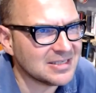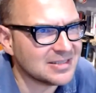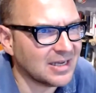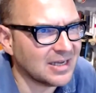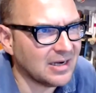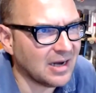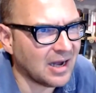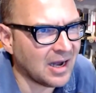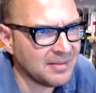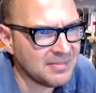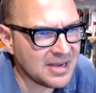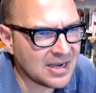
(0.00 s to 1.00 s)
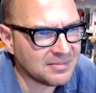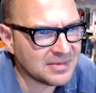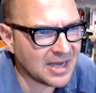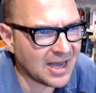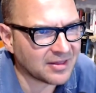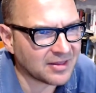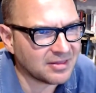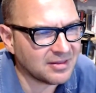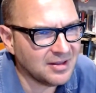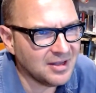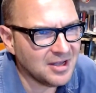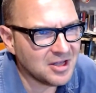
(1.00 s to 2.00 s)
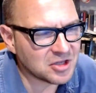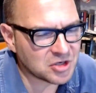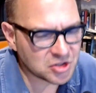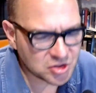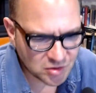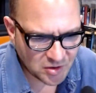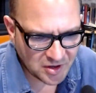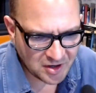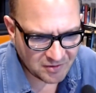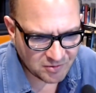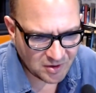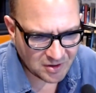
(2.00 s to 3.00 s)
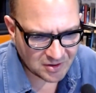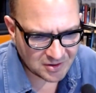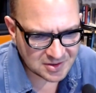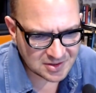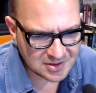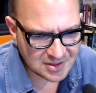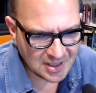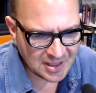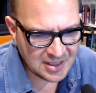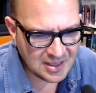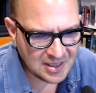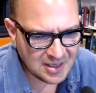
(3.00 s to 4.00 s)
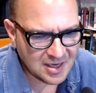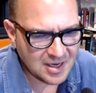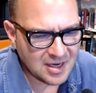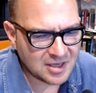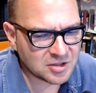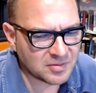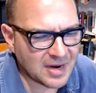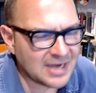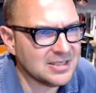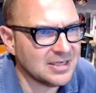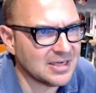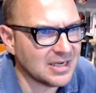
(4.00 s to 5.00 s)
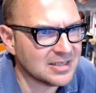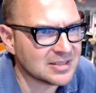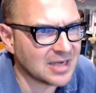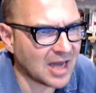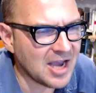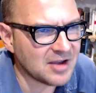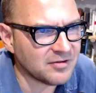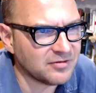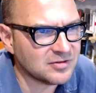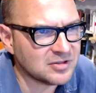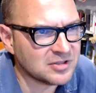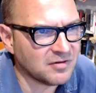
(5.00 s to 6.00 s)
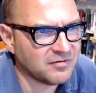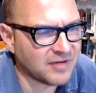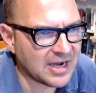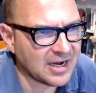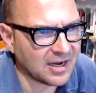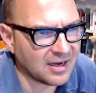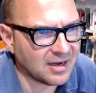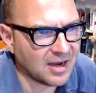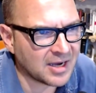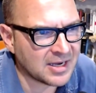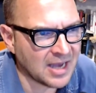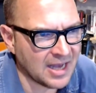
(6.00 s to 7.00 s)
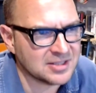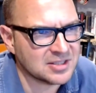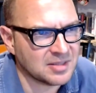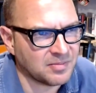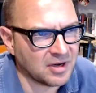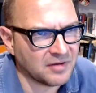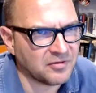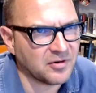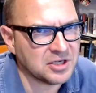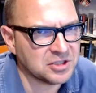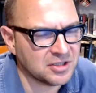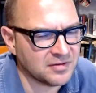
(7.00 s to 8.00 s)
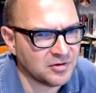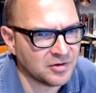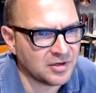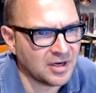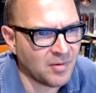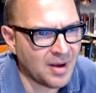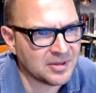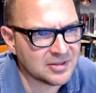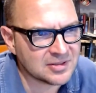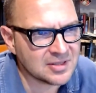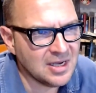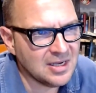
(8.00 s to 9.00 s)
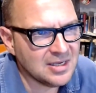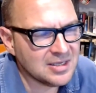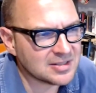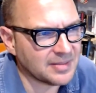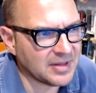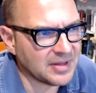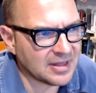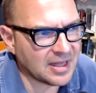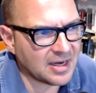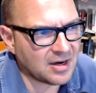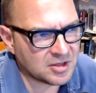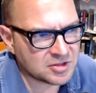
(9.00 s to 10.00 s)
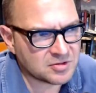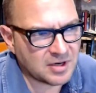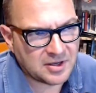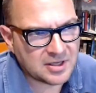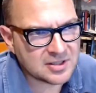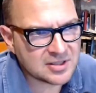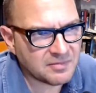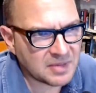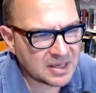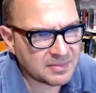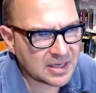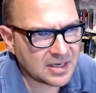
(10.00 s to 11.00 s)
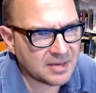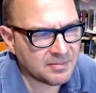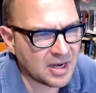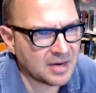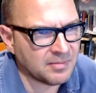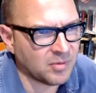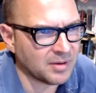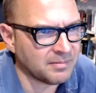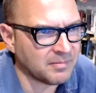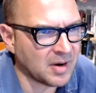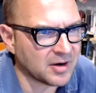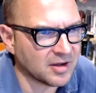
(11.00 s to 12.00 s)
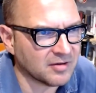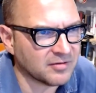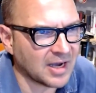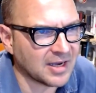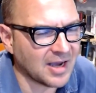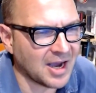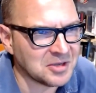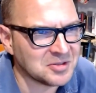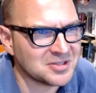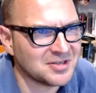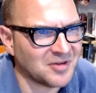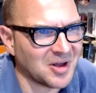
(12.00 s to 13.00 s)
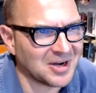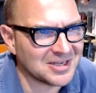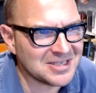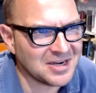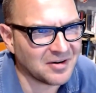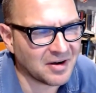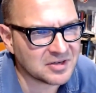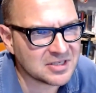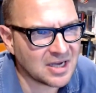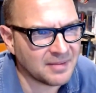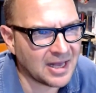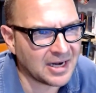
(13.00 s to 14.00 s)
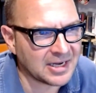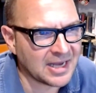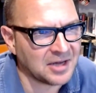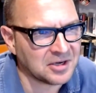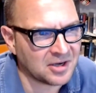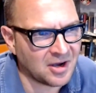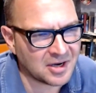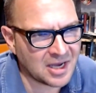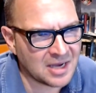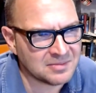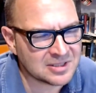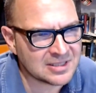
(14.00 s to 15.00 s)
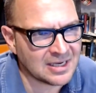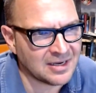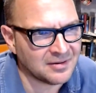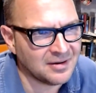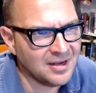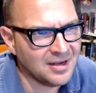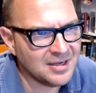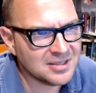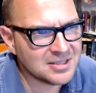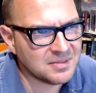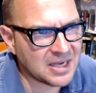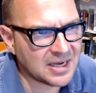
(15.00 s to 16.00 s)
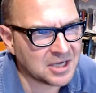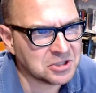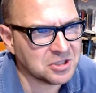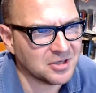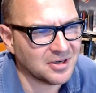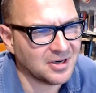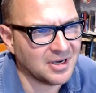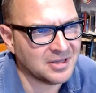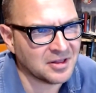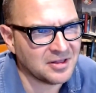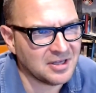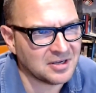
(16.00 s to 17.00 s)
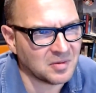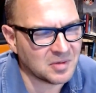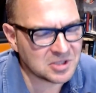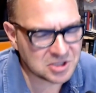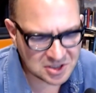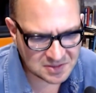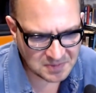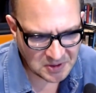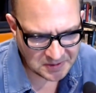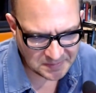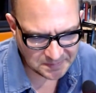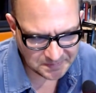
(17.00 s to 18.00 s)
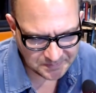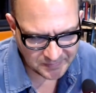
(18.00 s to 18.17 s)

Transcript: He said, "I'm become death, the destroyer of worlds." And he directed his life to fighting against the proliferation of nuclear weapons, something that Australians have been a big and important part of. I used to volunteer every time Helen Caldicott came to town to be an usher in the theater when she spoke.